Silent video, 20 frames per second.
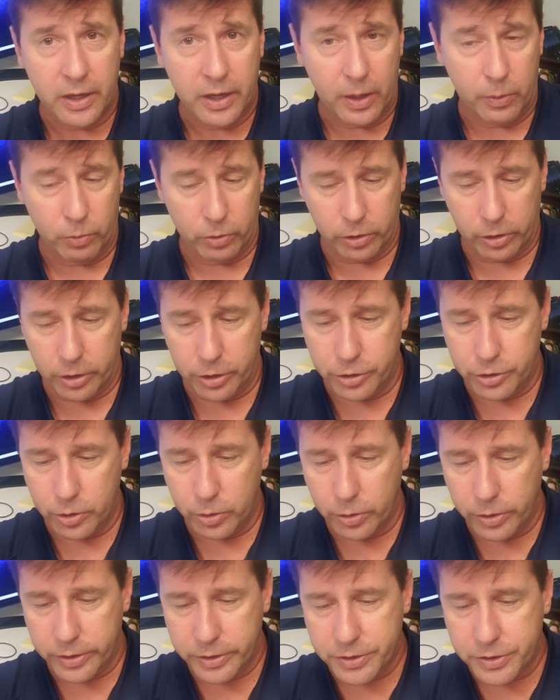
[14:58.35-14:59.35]
and we're going to
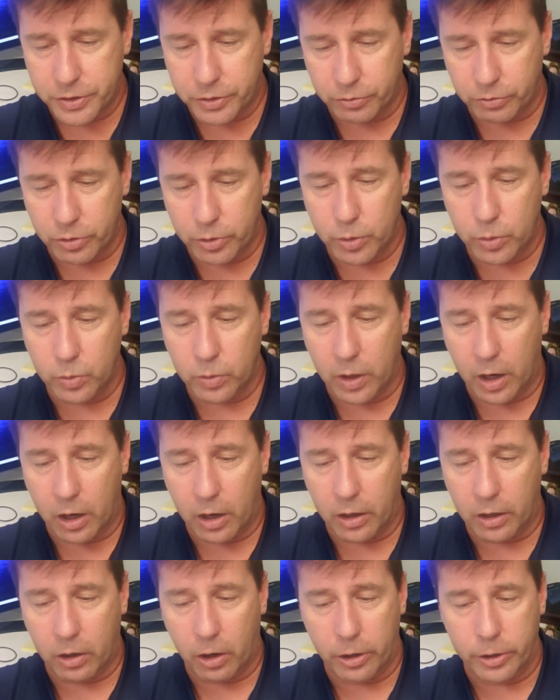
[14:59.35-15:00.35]
do this through
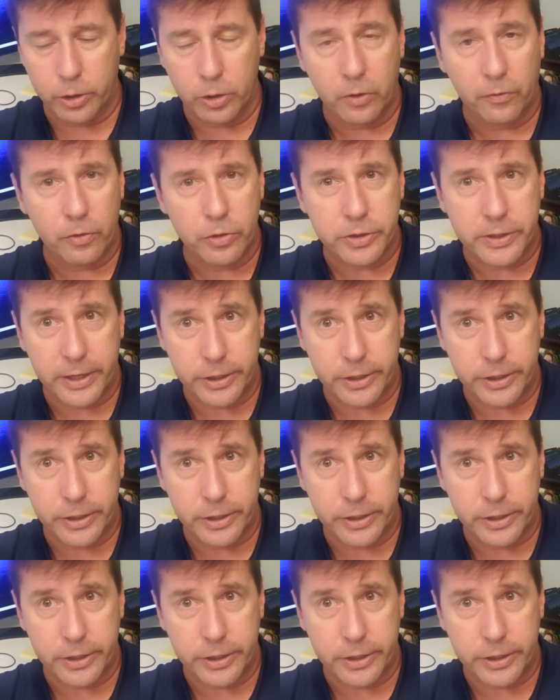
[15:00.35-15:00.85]
our university